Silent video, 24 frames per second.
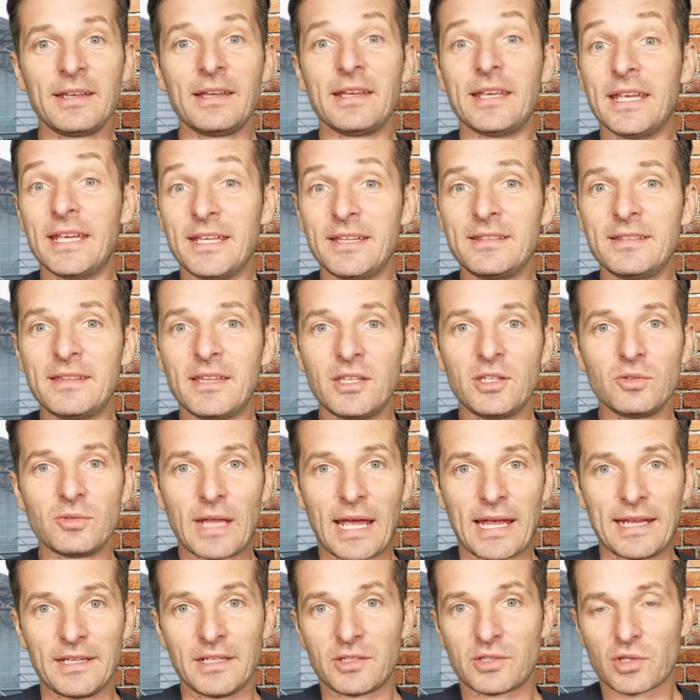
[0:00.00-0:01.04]
in the
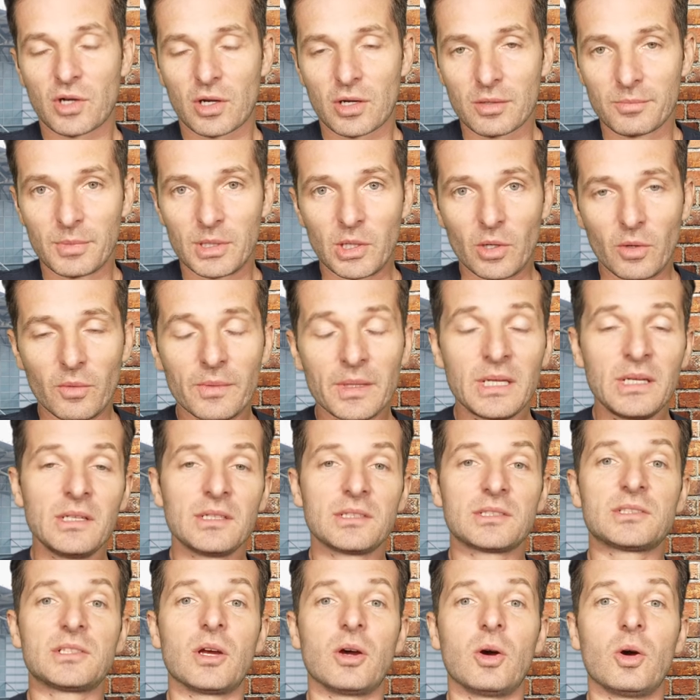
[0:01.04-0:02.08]
United Terminal.
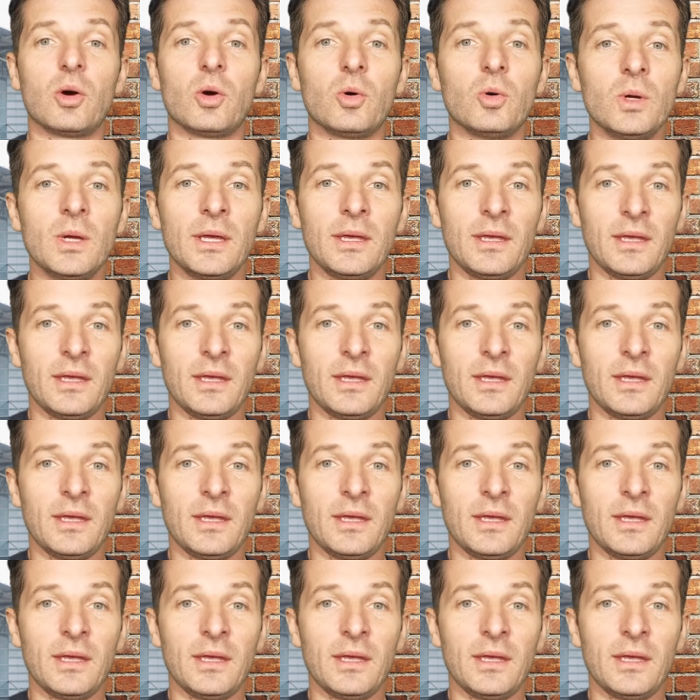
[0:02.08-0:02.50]
So,